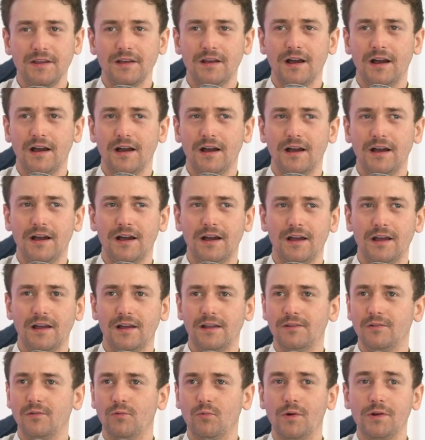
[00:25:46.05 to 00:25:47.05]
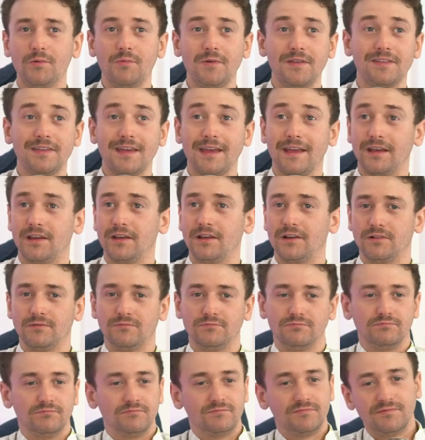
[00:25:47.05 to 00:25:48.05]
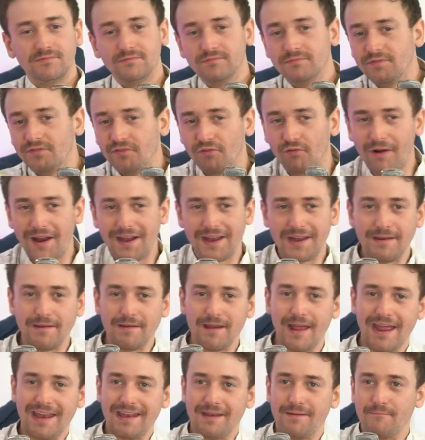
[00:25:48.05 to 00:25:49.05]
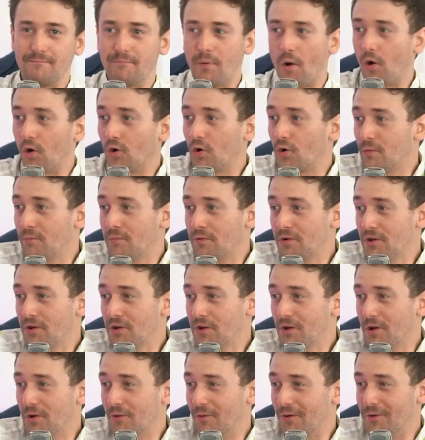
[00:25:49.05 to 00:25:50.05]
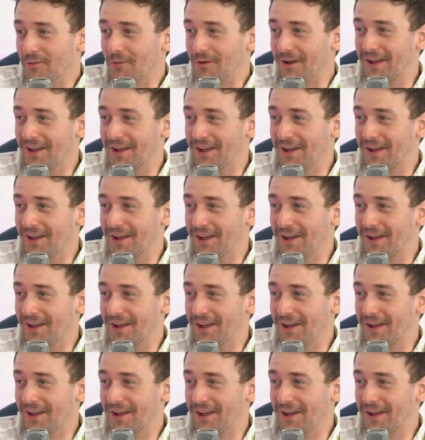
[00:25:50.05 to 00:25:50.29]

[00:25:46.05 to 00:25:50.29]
Uh, what do we think? Fred and, and Barb? what do we?